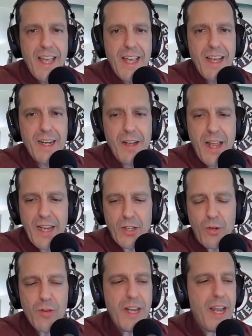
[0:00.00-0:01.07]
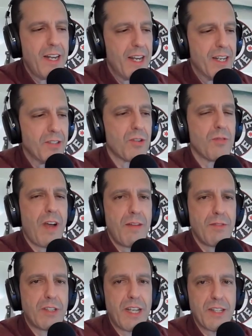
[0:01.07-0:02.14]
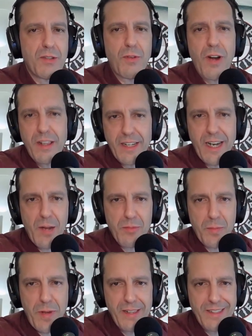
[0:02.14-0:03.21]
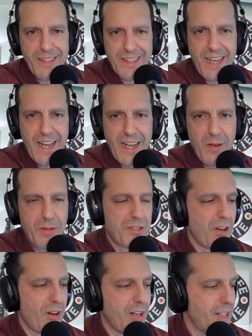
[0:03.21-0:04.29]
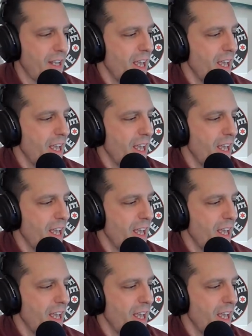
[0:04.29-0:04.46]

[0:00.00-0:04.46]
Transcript: and creating survival kits for helicopter pilots. That's kind of how he started.